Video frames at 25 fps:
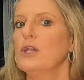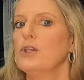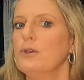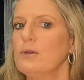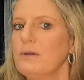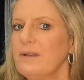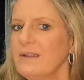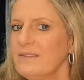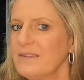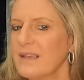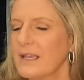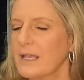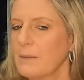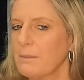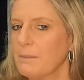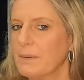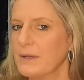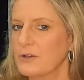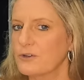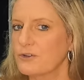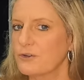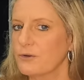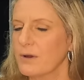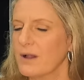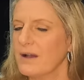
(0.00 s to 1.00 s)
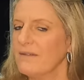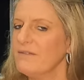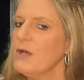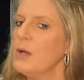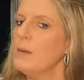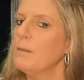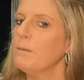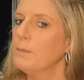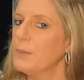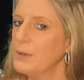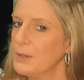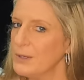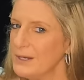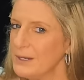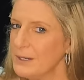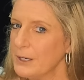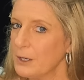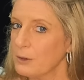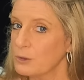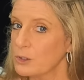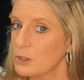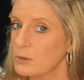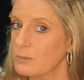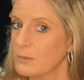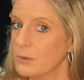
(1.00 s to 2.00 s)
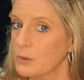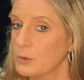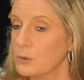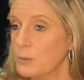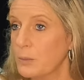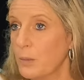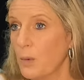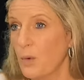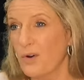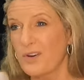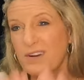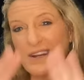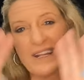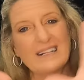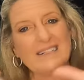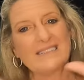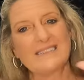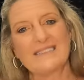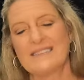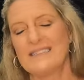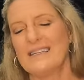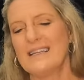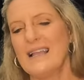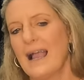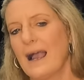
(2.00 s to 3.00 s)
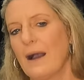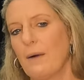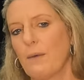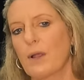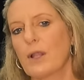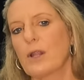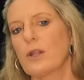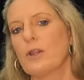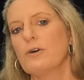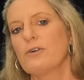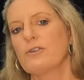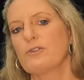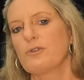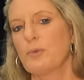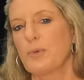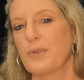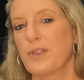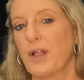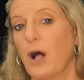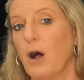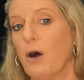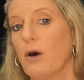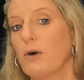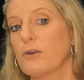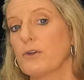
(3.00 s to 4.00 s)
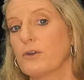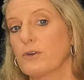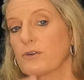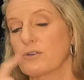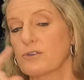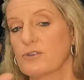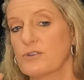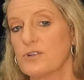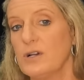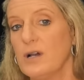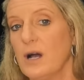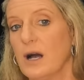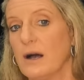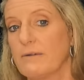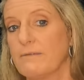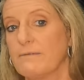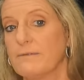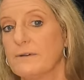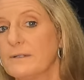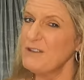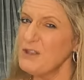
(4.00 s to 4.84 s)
You can take a picture of it, put it on your mood board, and see how it looks with all your stuff.